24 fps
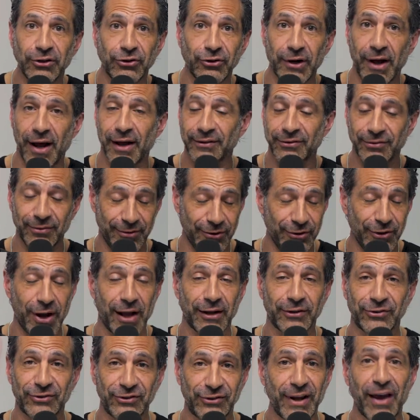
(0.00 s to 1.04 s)
You got, you
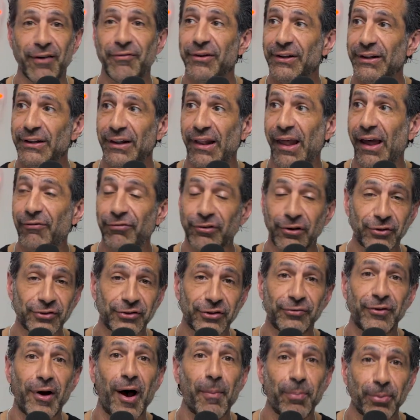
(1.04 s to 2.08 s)
got seven
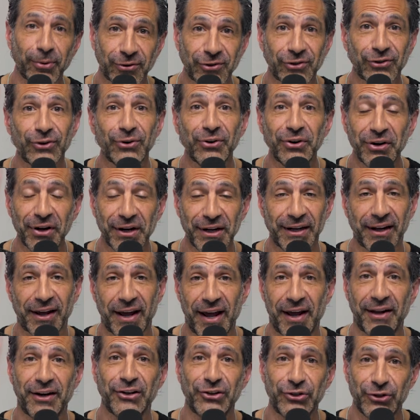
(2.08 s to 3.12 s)
levels of opportunity
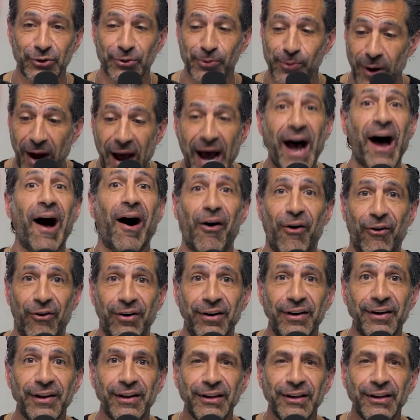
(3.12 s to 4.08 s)
ahead of you. Wow.